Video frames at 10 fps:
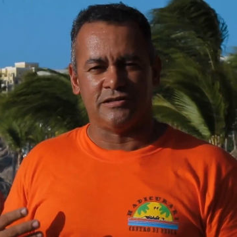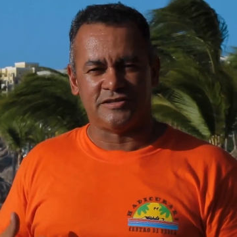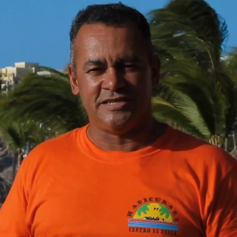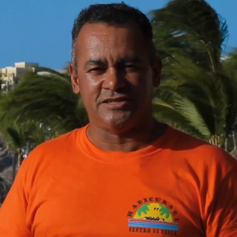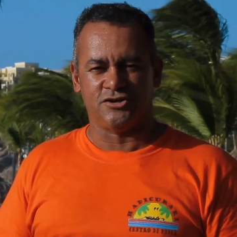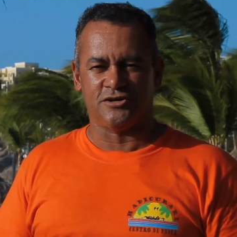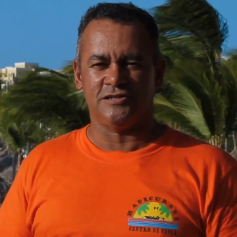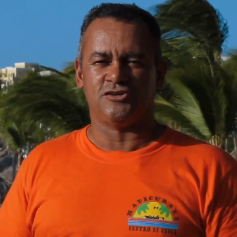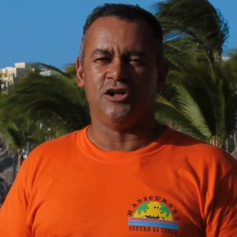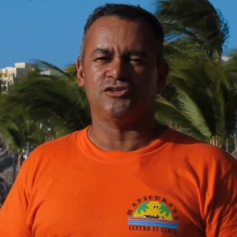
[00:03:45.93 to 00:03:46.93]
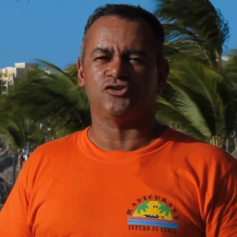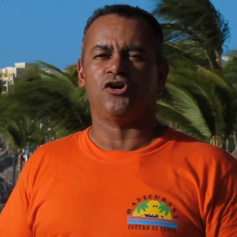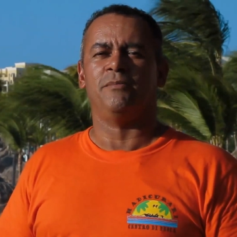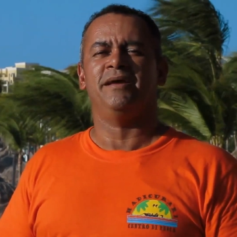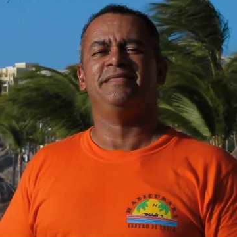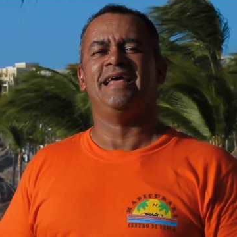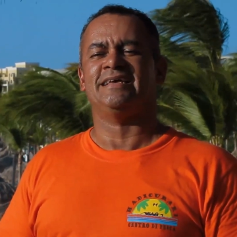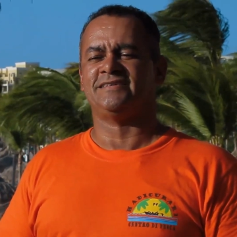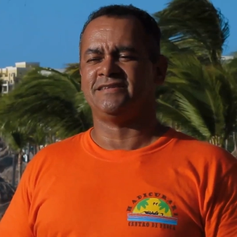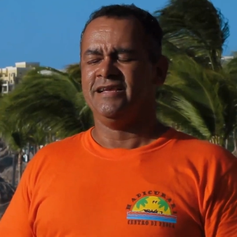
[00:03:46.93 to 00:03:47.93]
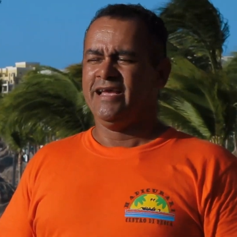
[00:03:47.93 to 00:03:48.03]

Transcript: sea turtles also come and nest.